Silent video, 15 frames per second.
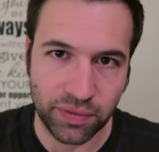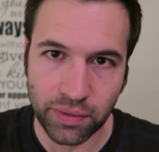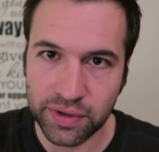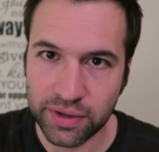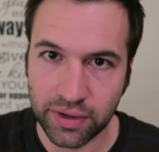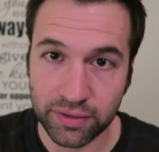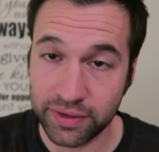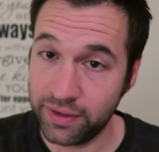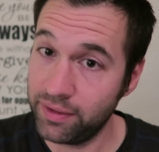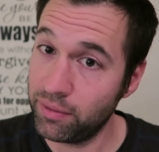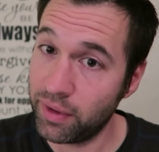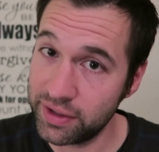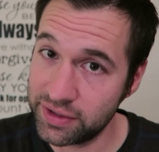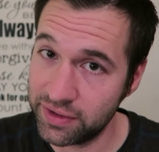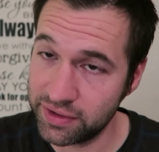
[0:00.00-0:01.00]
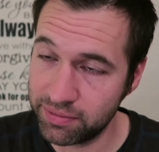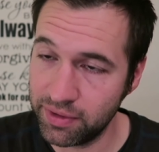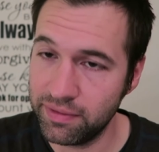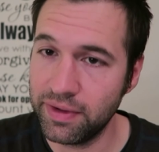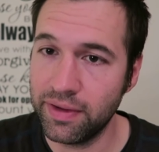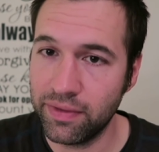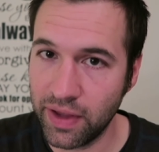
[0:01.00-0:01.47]
four-year-old, and they're watching this
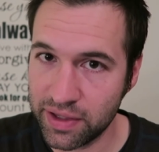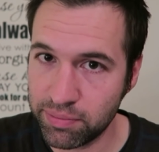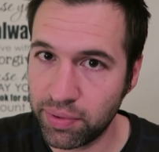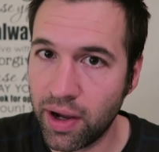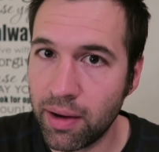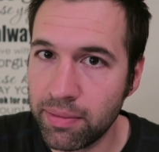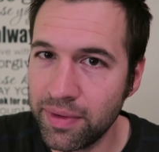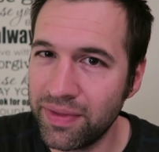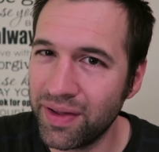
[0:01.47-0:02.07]
movie, that's probably